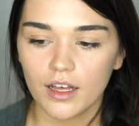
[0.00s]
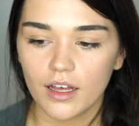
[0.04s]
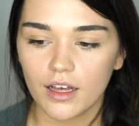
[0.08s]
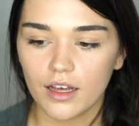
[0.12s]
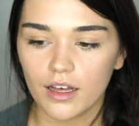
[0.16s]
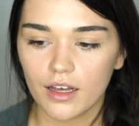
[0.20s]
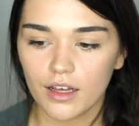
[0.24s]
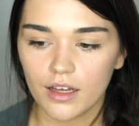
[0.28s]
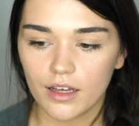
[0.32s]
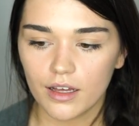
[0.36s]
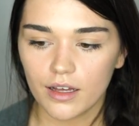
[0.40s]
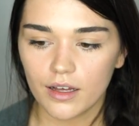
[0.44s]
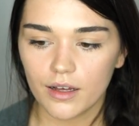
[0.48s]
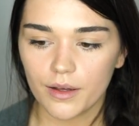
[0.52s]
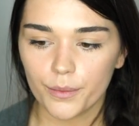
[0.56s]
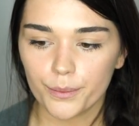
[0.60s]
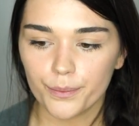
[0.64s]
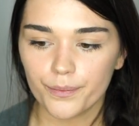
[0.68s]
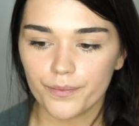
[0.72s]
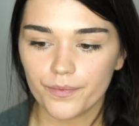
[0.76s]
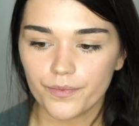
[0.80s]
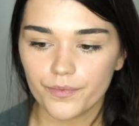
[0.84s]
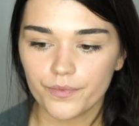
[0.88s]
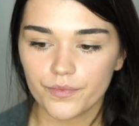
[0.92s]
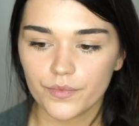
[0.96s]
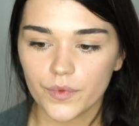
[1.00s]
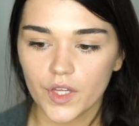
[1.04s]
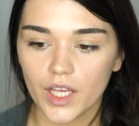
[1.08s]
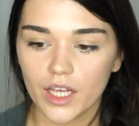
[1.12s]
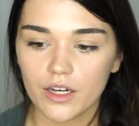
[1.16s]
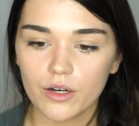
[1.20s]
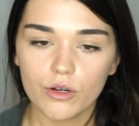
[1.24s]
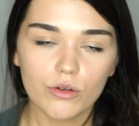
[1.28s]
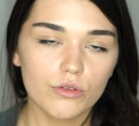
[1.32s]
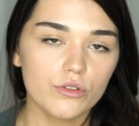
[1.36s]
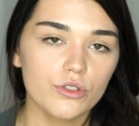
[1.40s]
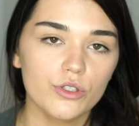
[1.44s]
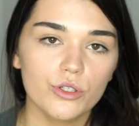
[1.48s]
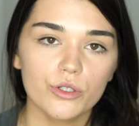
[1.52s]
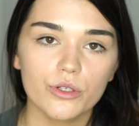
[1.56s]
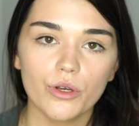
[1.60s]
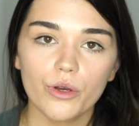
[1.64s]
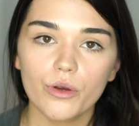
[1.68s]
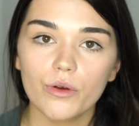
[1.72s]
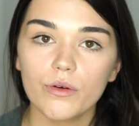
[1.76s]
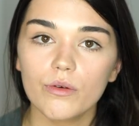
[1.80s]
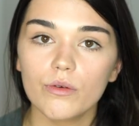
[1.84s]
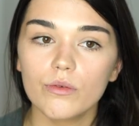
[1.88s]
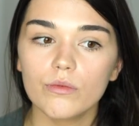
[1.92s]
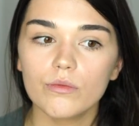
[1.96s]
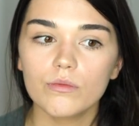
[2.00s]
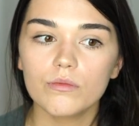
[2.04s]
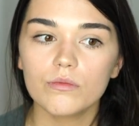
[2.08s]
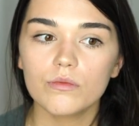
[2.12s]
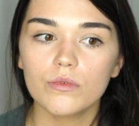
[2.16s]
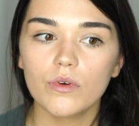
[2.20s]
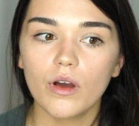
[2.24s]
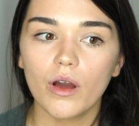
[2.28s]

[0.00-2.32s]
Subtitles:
And also